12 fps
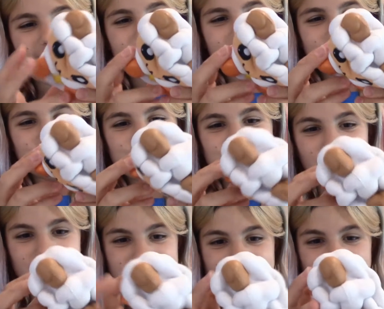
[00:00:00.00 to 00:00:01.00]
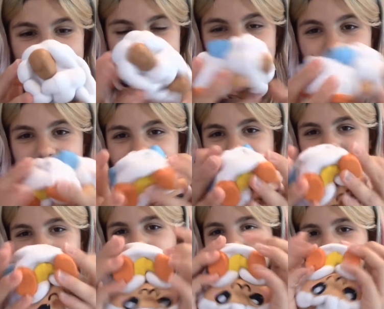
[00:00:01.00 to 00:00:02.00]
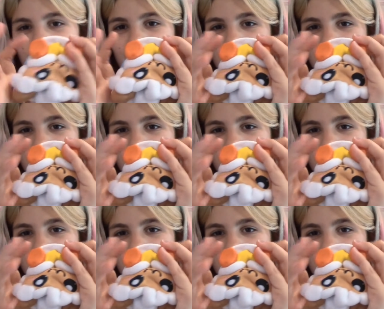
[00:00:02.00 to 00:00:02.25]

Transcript: can we just guys honestly though